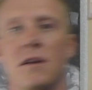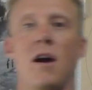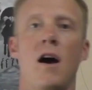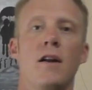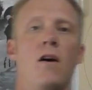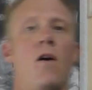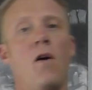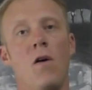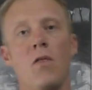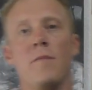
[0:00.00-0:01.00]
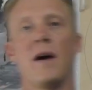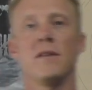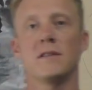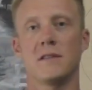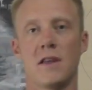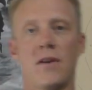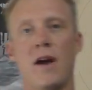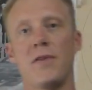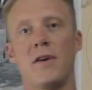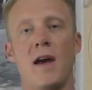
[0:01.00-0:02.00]
got all the belts that are
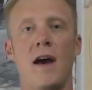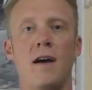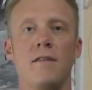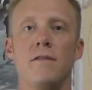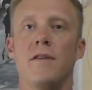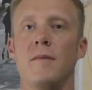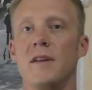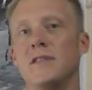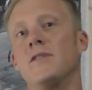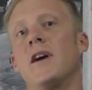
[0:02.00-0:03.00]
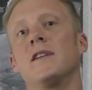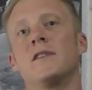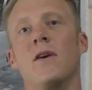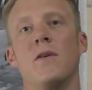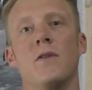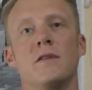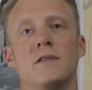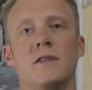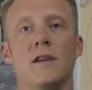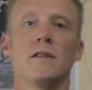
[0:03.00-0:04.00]
out there to have. I mean, as you guys know,
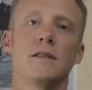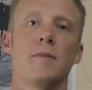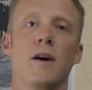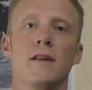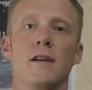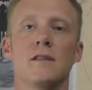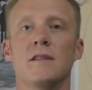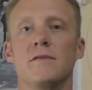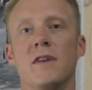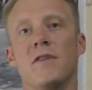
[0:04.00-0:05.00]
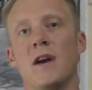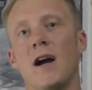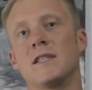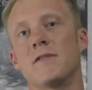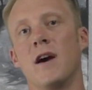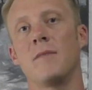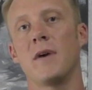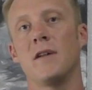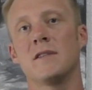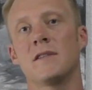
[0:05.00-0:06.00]
there's dozens upon dozens of different kinds of gun
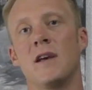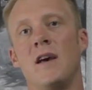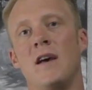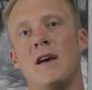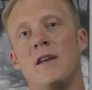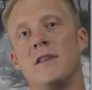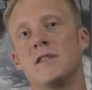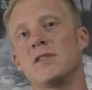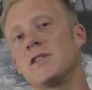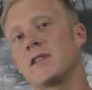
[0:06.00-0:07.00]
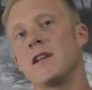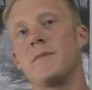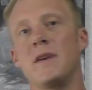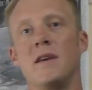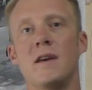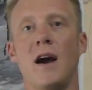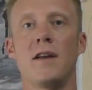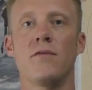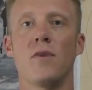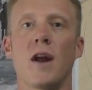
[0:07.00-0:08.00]
belts. This is just going to be kind
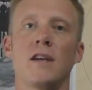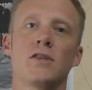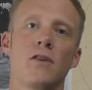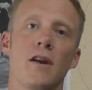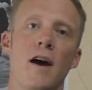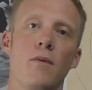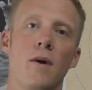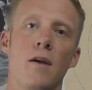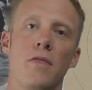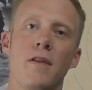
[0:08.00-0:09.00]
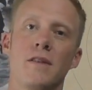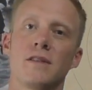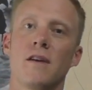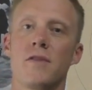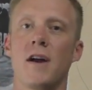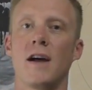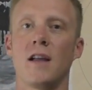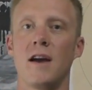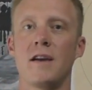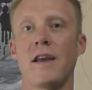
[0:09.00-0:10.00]
of what I started out with and the stuff that I
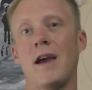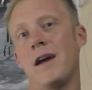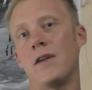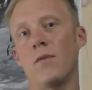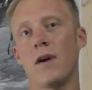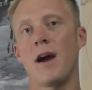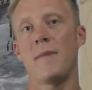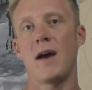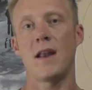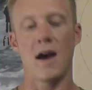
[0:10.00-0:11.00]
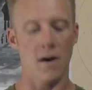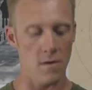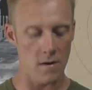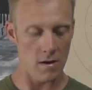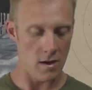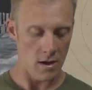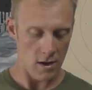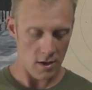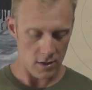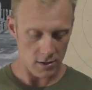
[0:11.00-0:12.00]
like and where I'm at now.
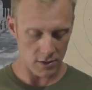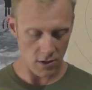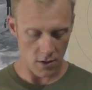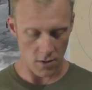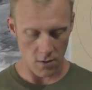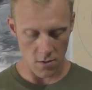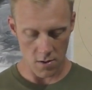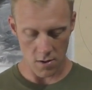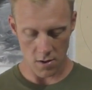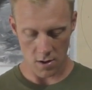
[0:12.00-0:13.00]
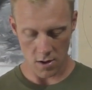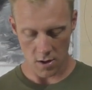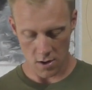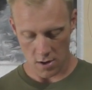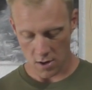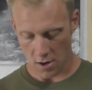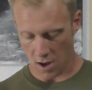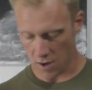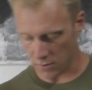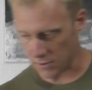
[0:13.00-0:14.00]
So I will